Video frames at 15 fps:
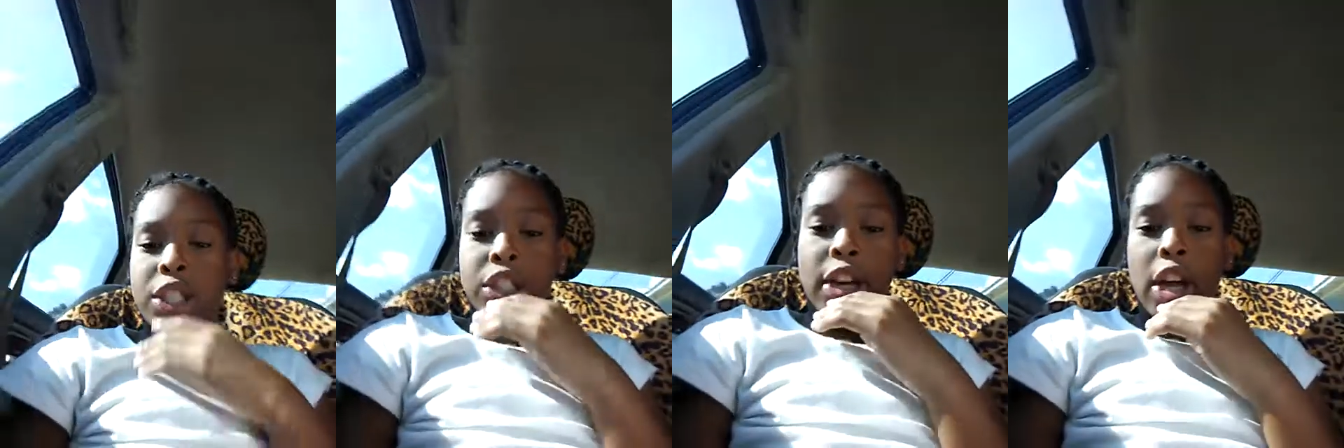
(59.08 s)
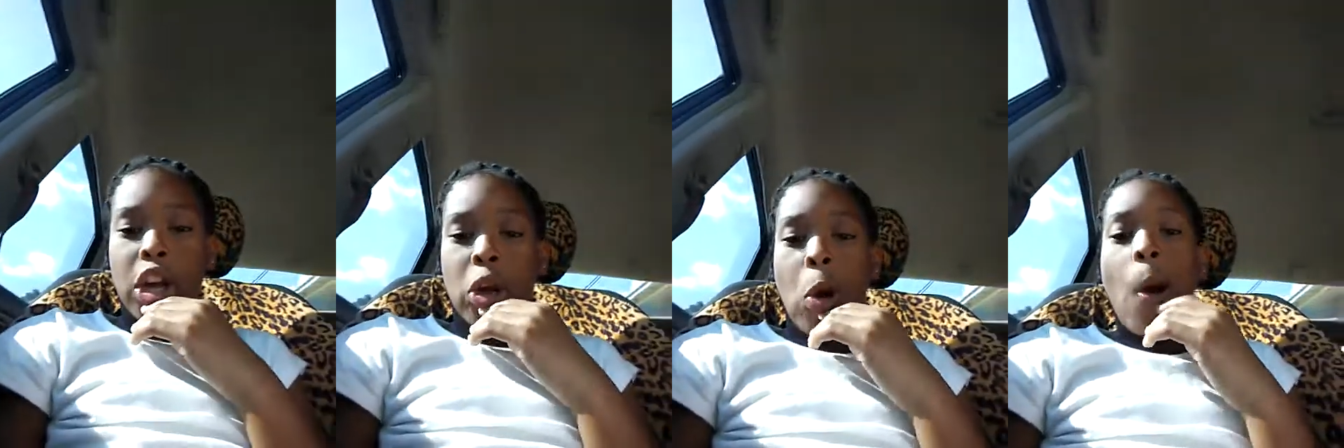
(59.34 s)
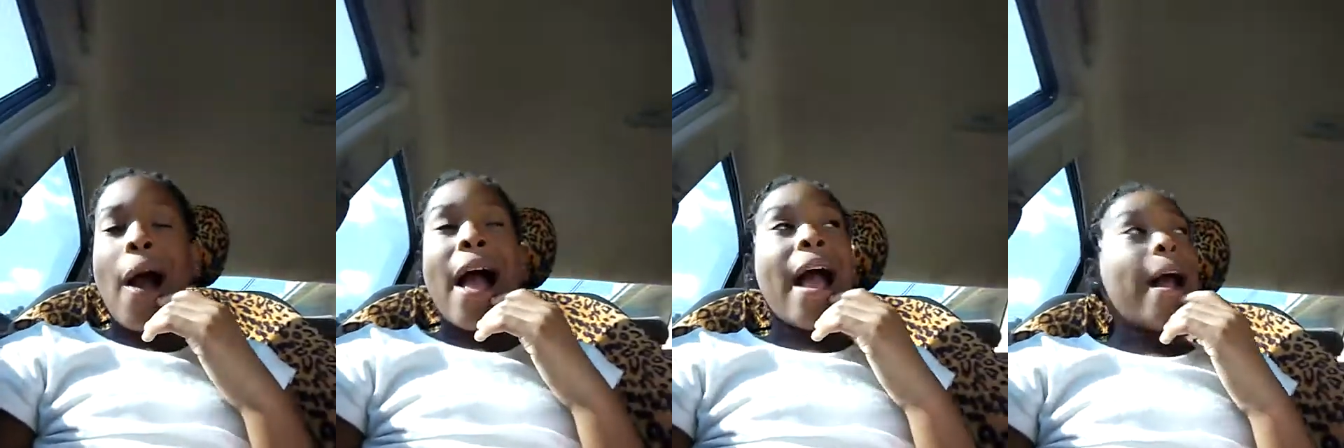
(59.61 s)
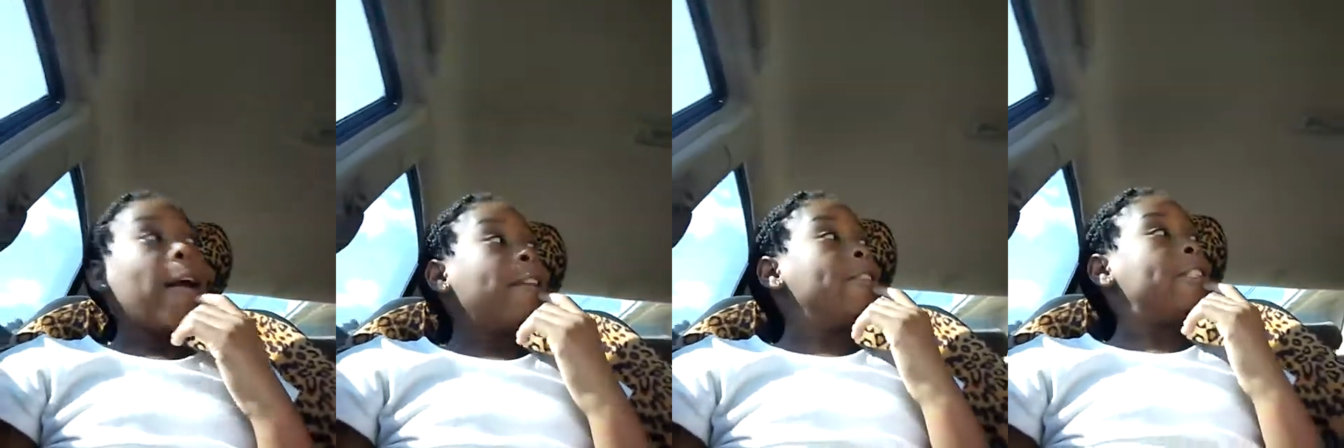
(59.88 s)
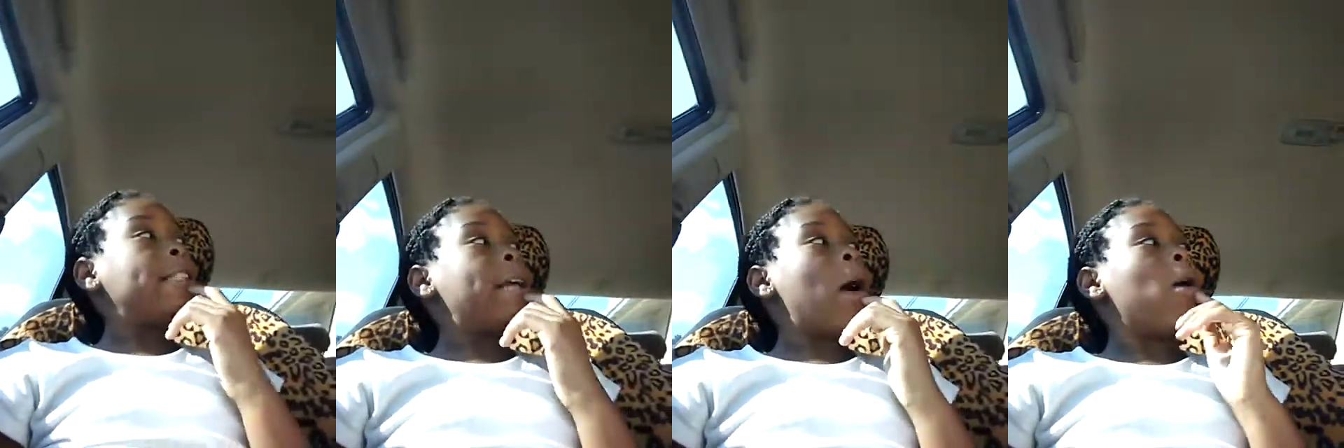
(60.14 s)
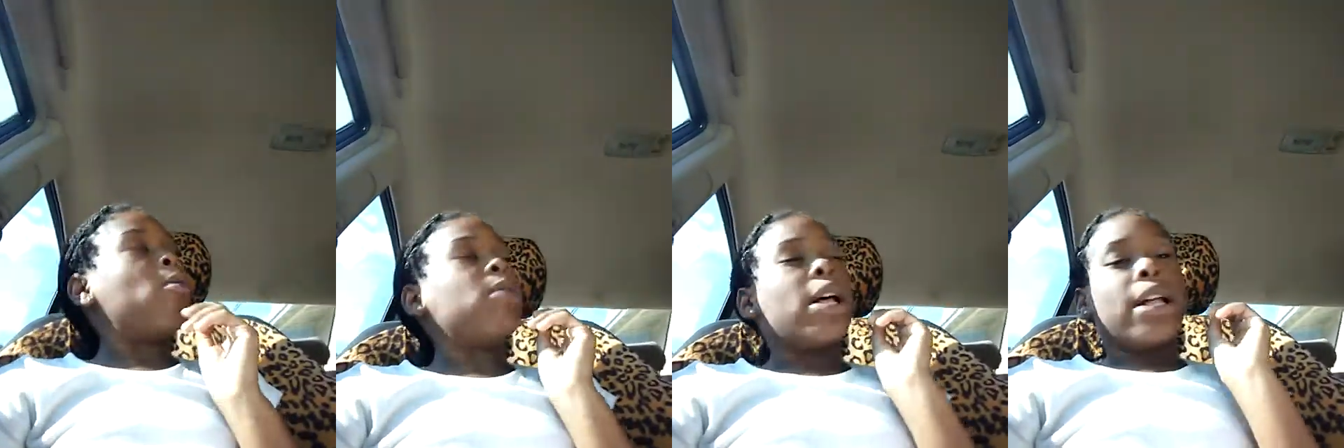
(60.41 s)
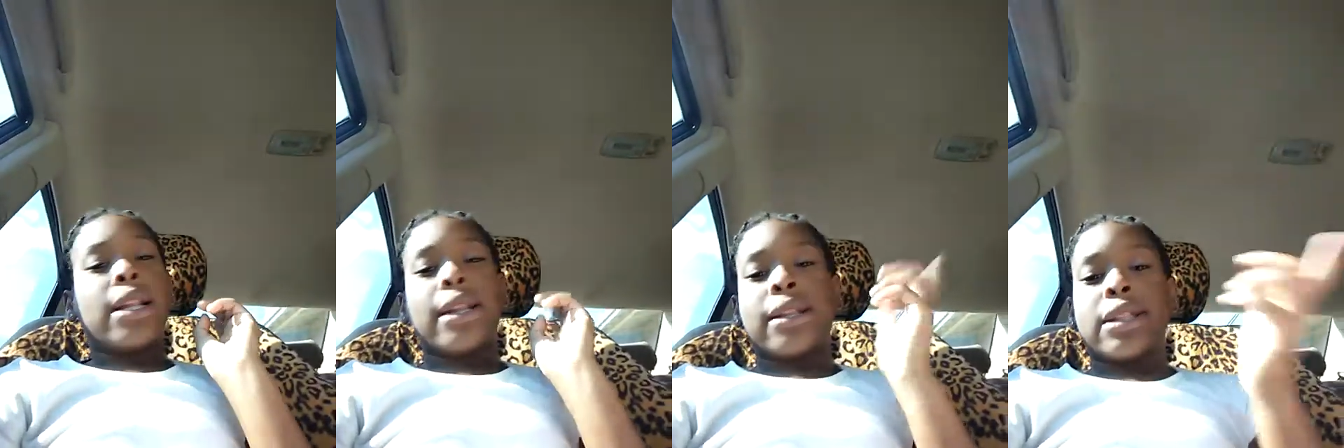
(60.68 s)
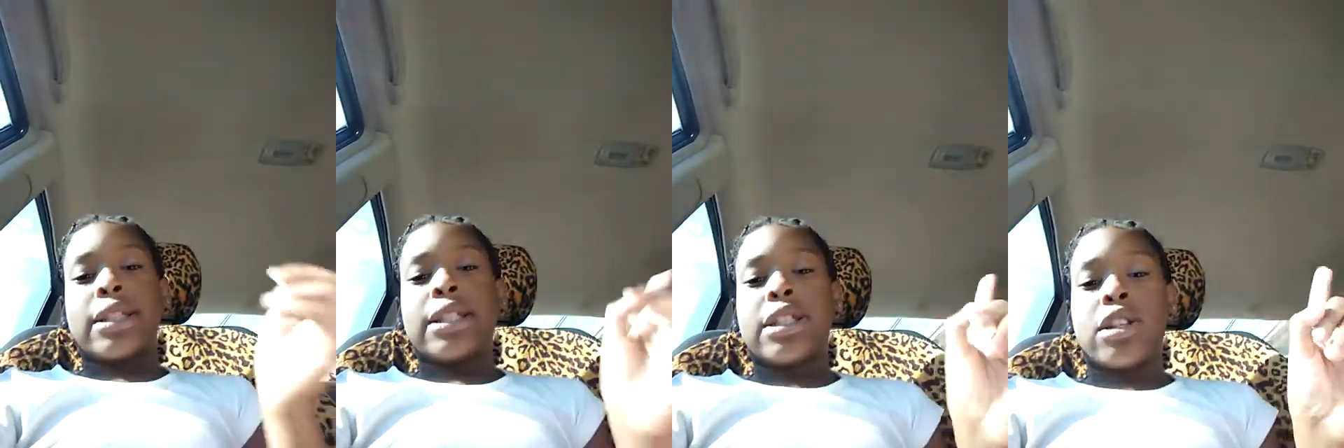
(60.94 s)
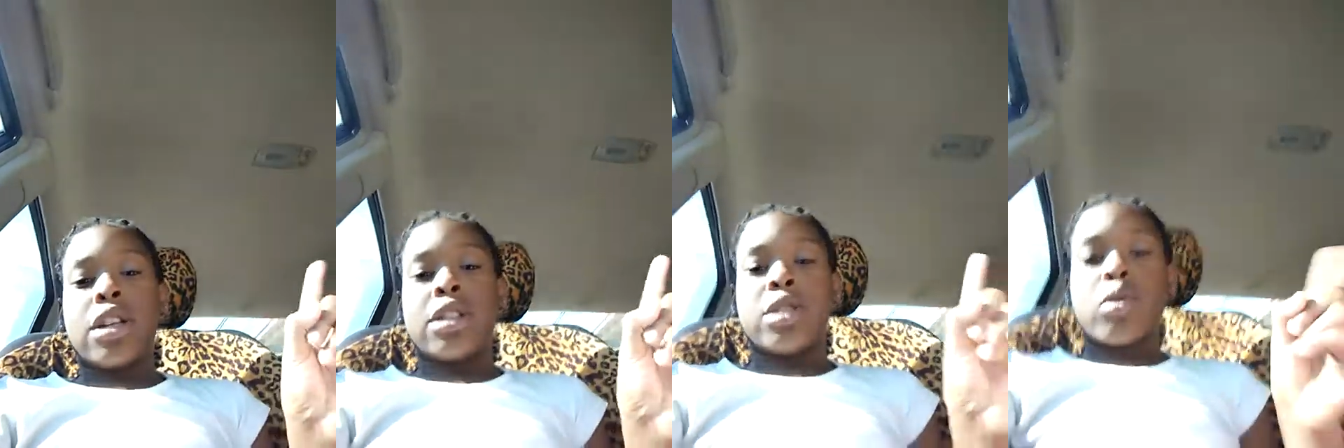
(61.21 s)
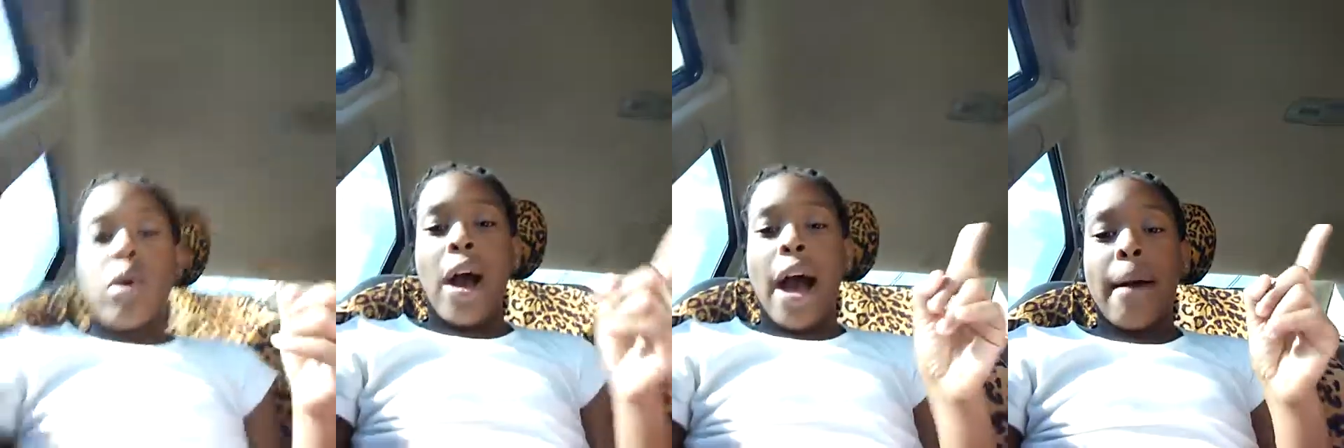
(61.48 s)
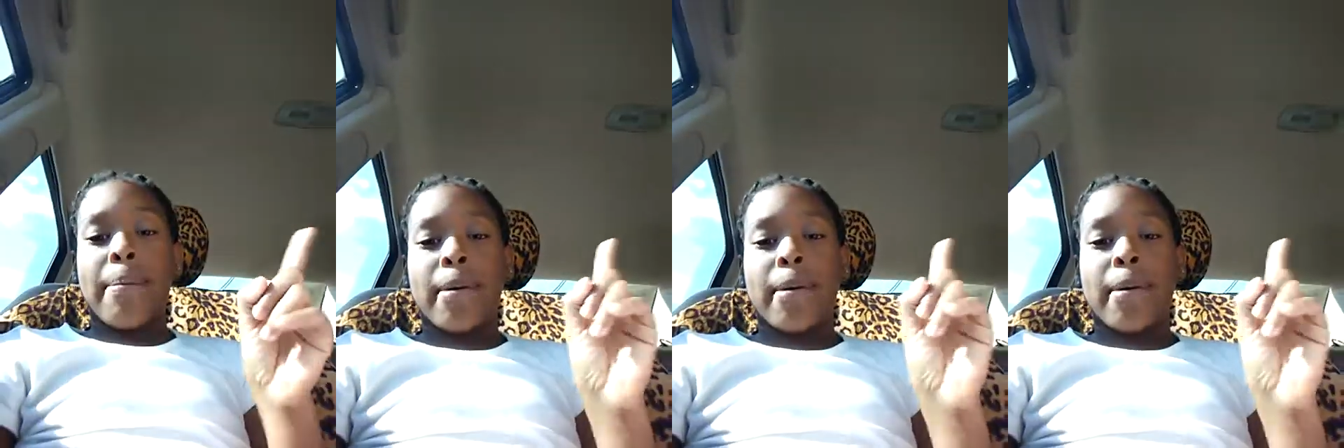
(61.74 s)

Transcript: channel, just go subscribe